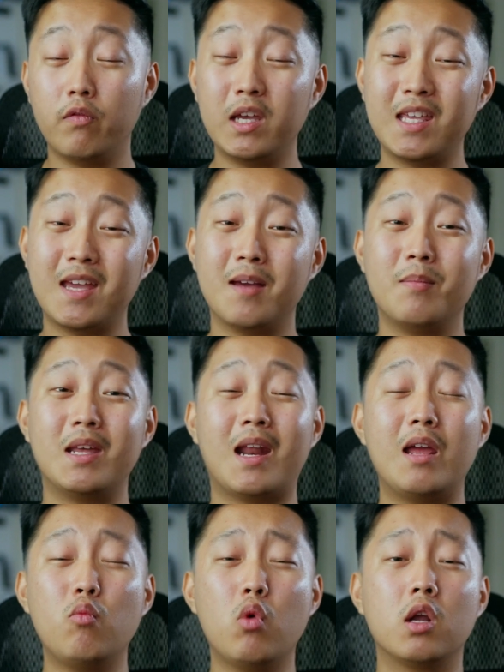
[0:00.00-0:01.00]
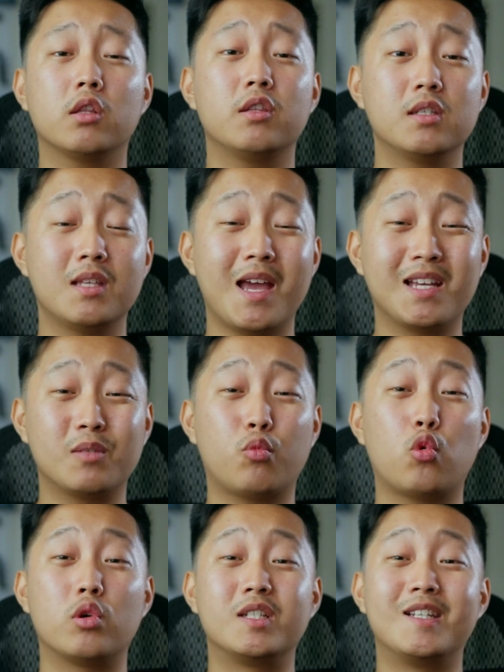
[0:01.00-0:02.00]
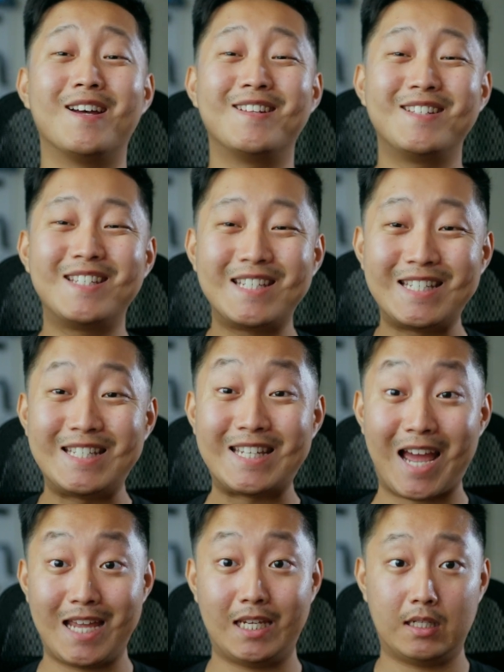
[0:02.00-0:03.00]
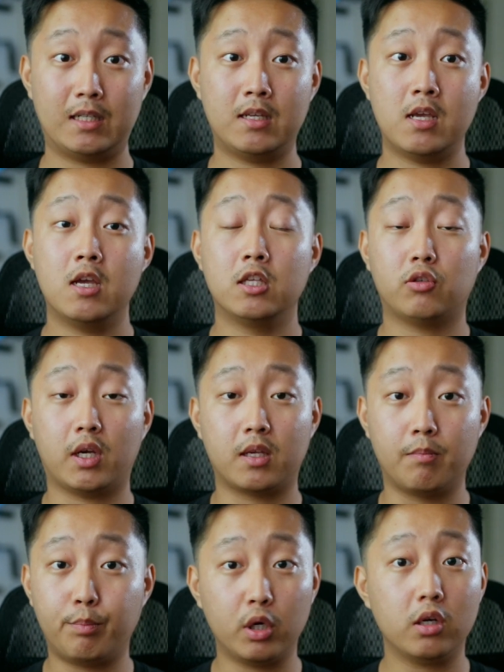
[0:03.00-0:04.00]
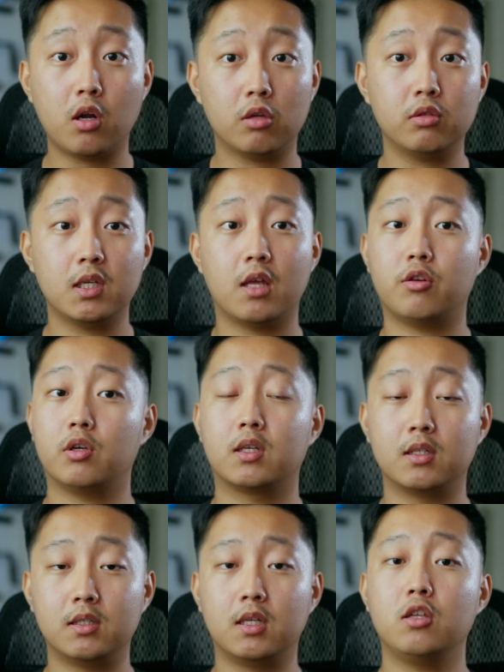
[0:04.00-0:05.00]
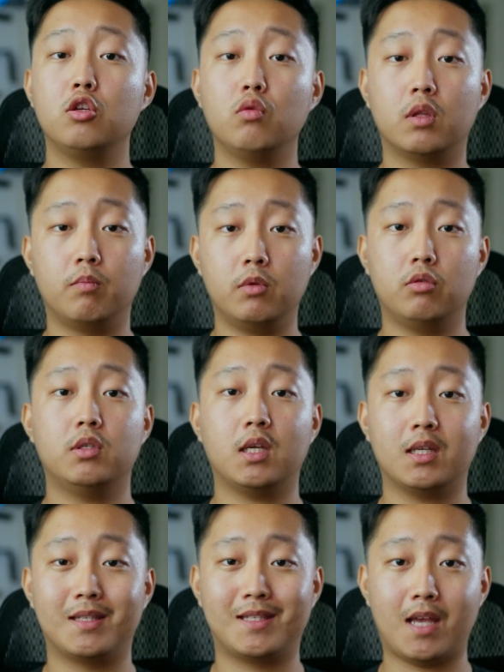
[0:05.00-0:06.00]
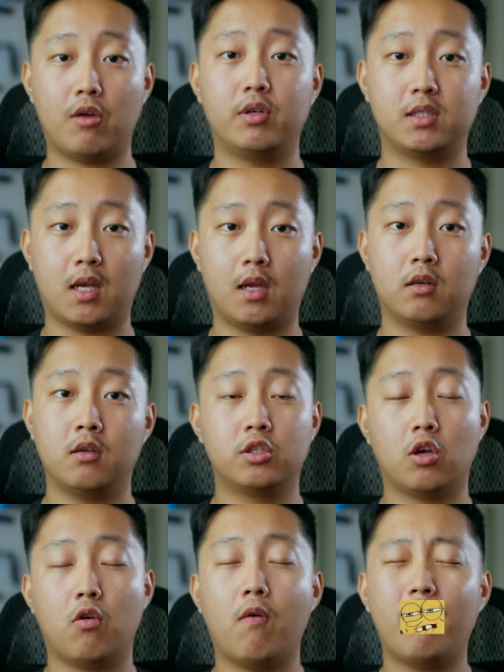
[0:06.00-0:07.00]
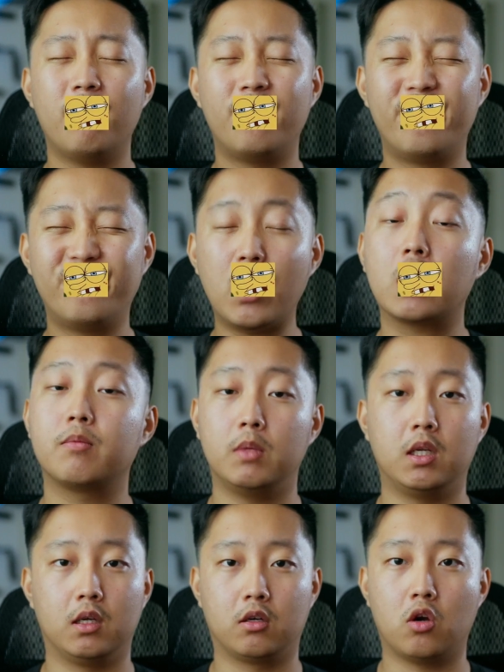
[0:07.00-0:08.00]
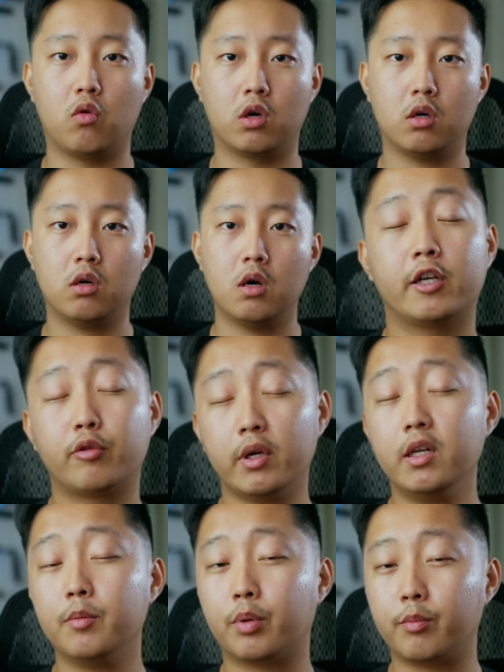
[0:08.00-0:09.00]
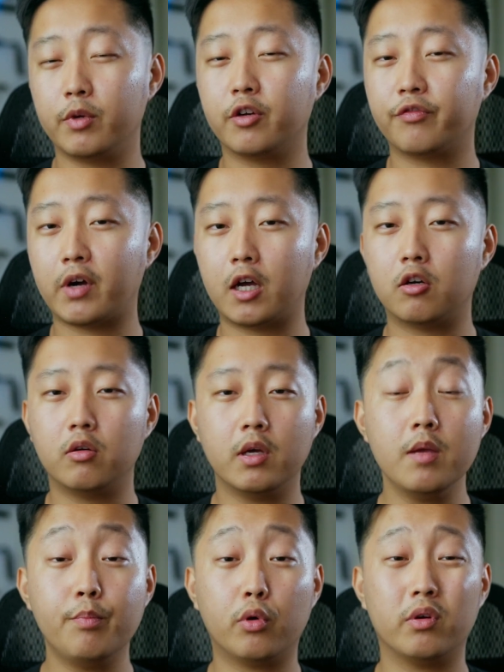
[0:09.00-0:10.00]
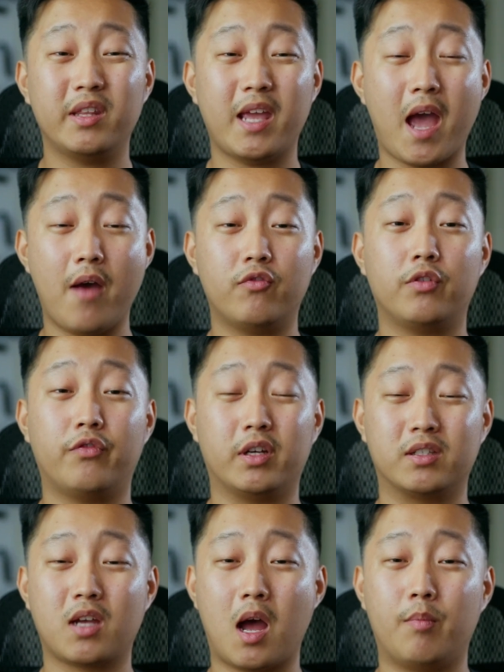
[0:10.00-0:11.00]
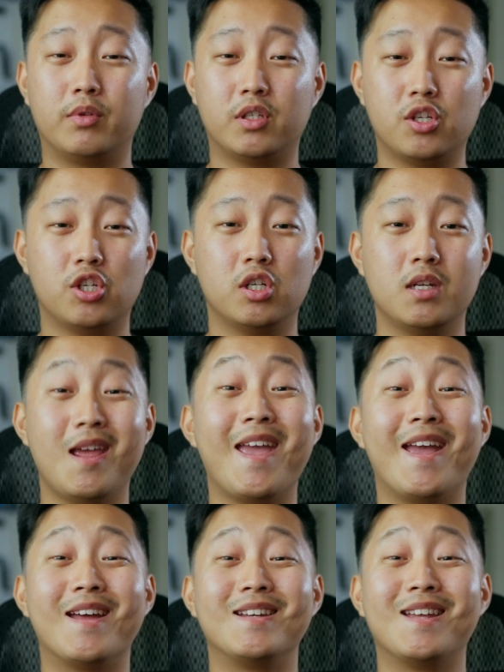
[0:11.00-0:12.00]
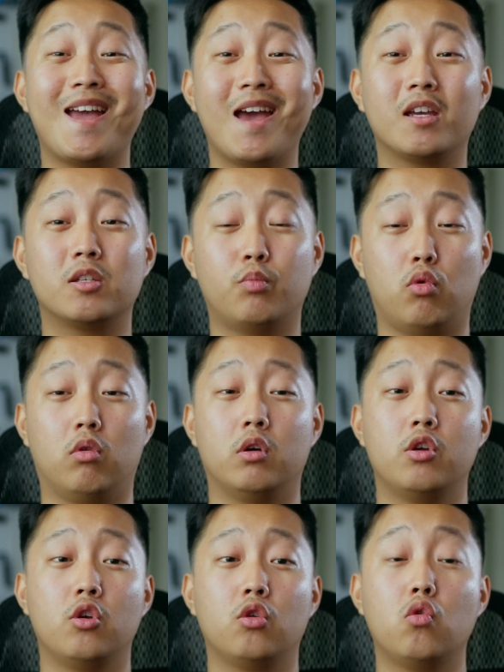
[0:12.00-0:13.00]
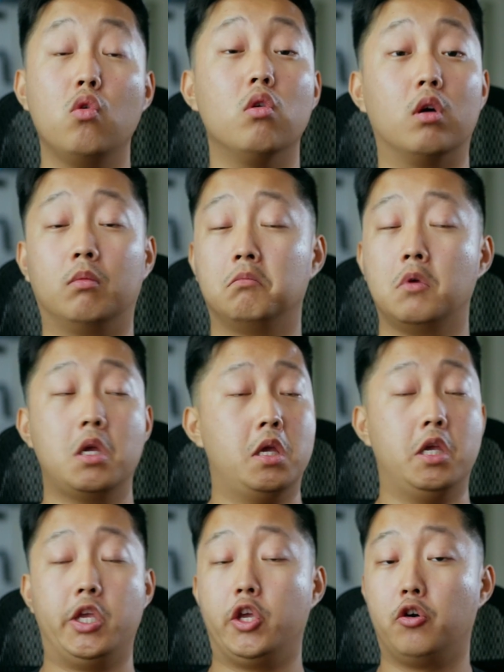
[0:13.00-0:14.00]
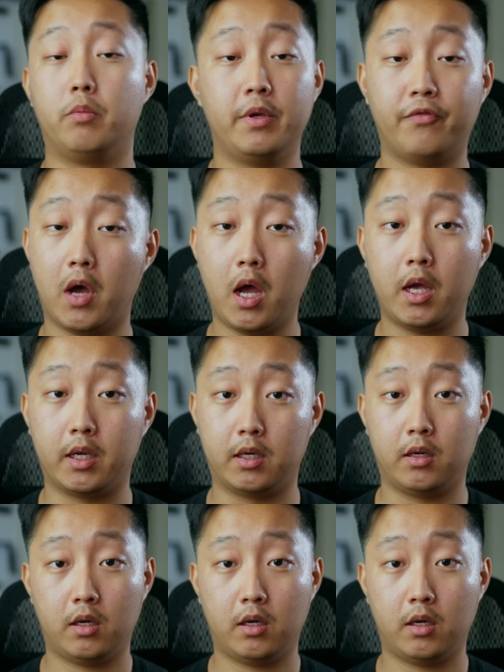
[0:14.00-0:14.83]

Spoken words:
AM and I want this export done tonight so I can put it all together and continue with music and sound design. So Media Encoder. I created a Premiere file, imported the After Effects composition, and export. Cool, it'll be fine.